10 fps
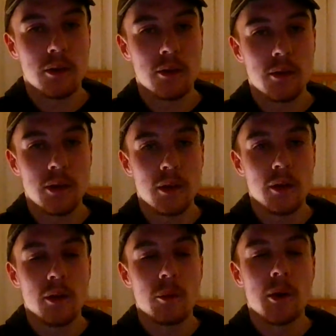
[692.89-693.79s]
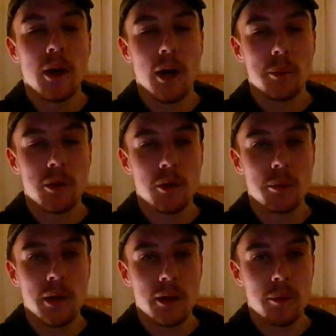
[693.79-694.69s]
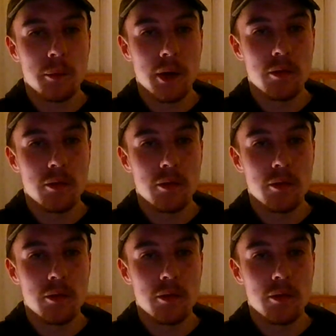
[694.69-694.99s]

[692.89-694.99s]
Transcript: And when Halep didn't make many